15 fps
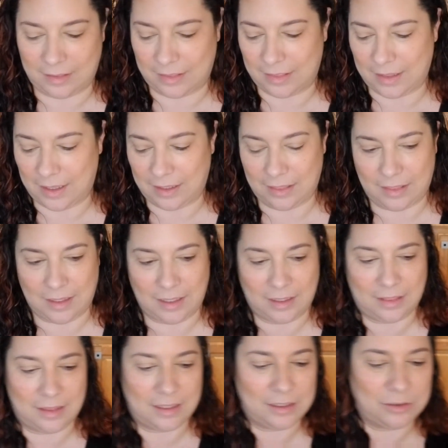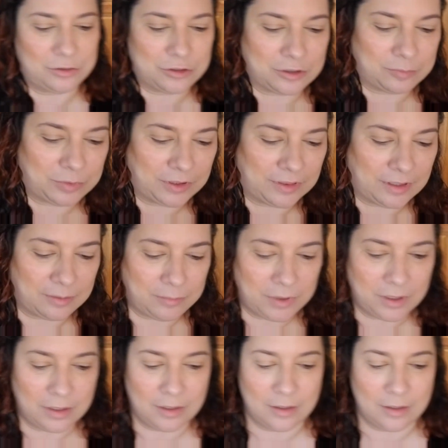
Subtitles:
think that you should put them.